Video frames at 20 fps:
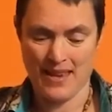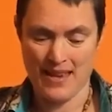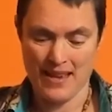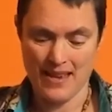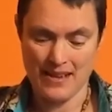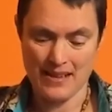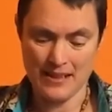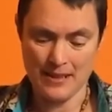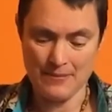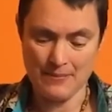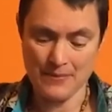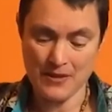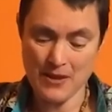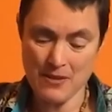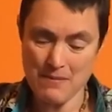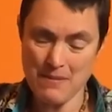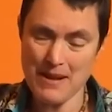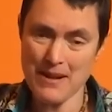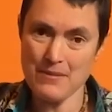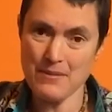You
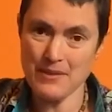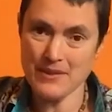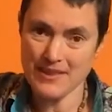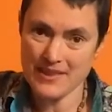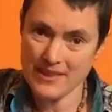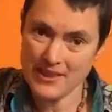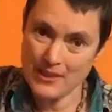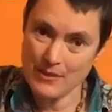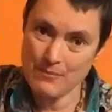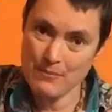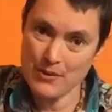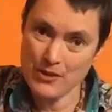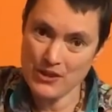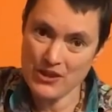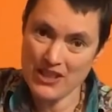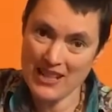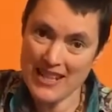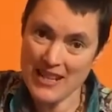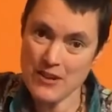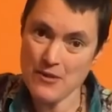might want to just push
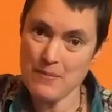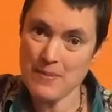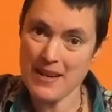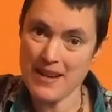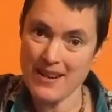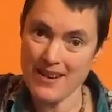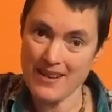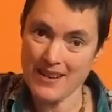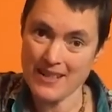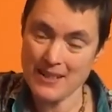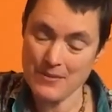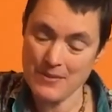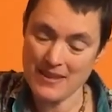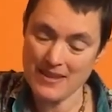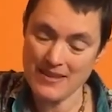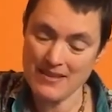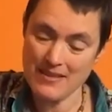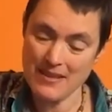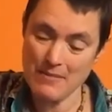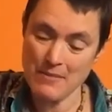a little bit harder with the
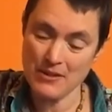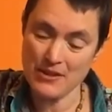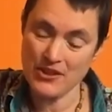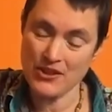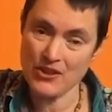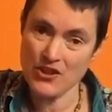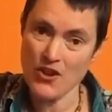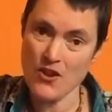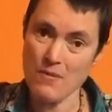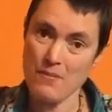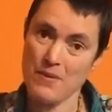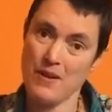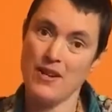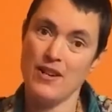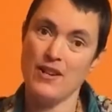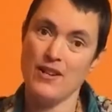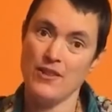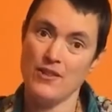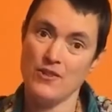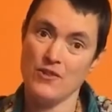thumb on the top
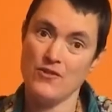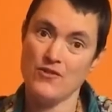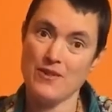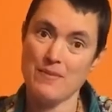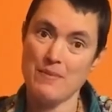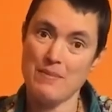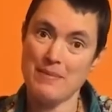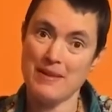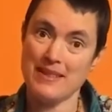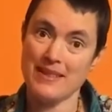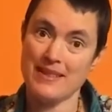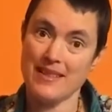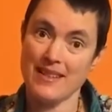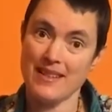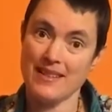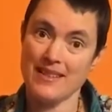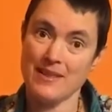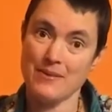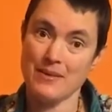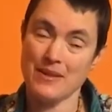or grip a bit
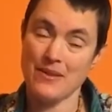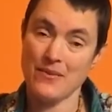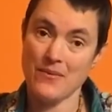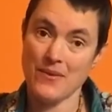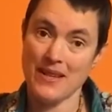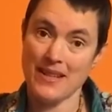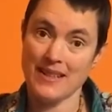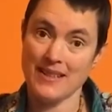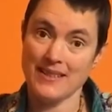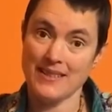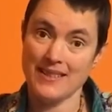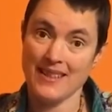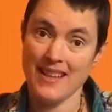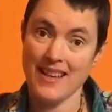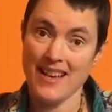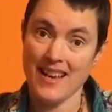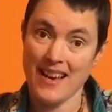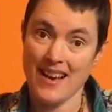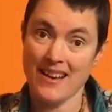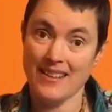tighter with the fingers
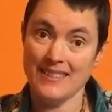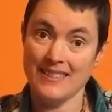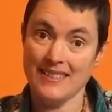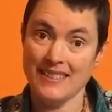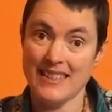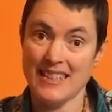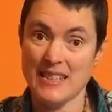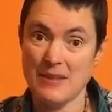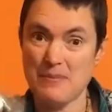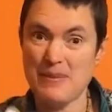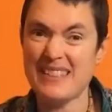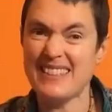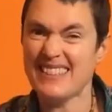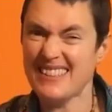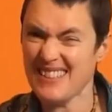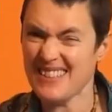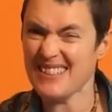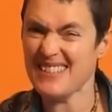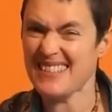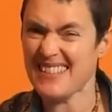underneath, but it
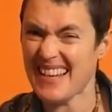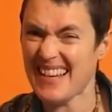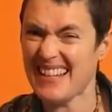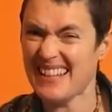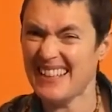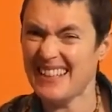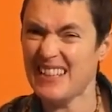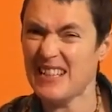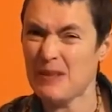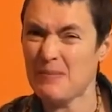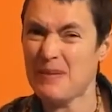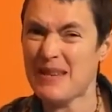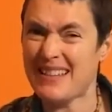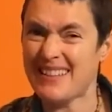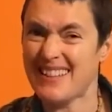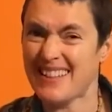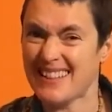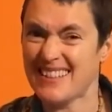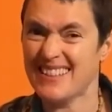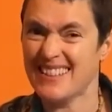does take a little bit of
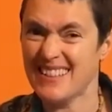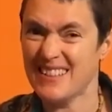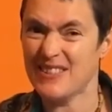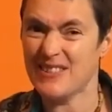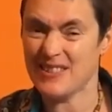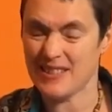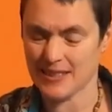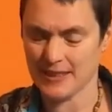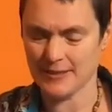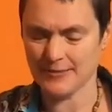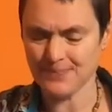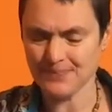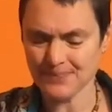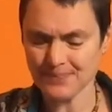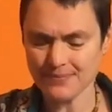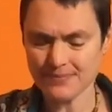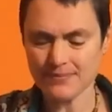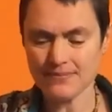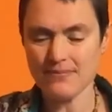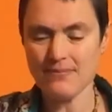getting used to.
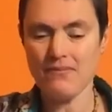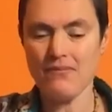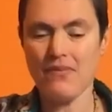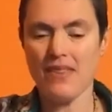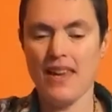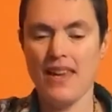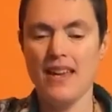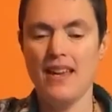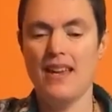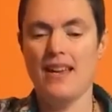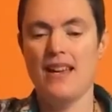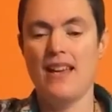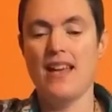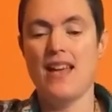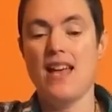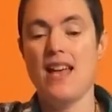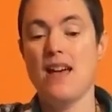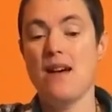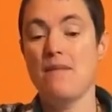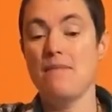
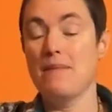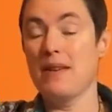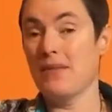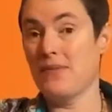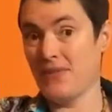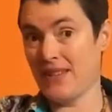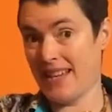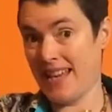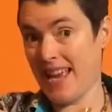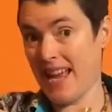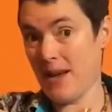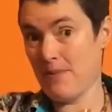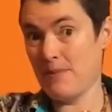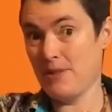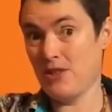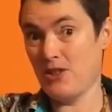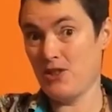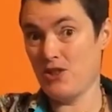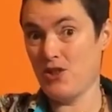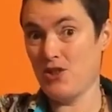If the gap
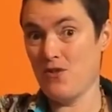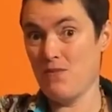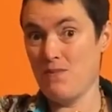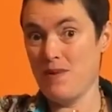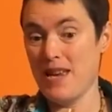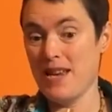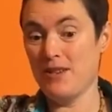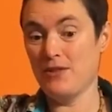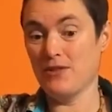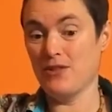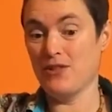is too big or